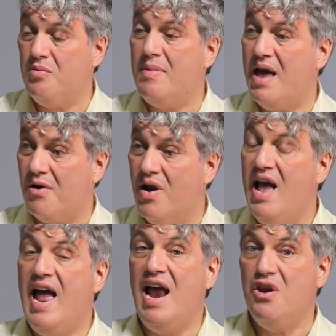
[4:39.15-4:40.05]
you better,
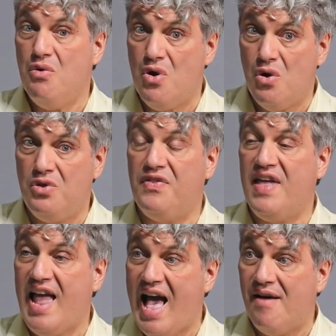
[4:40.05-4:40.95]
and that
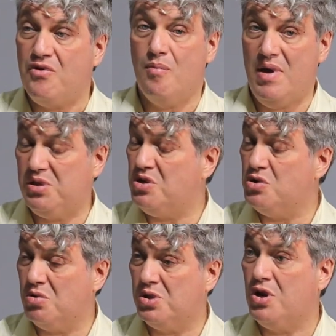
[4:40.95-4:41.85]
they have your best
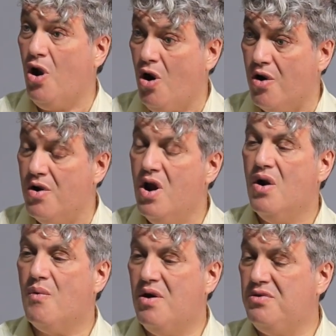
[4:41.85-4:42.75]
interest at heart
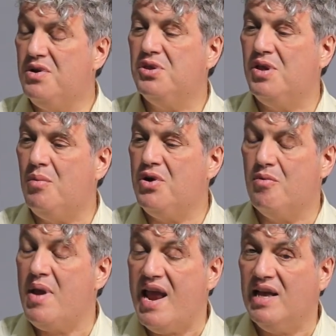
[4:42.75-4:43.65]
rather than someone you're
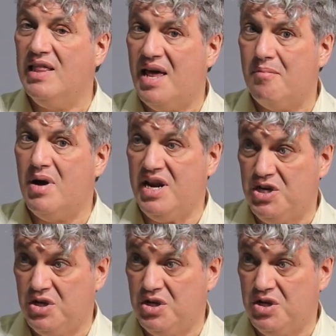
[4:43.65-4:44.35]
paying a lot of money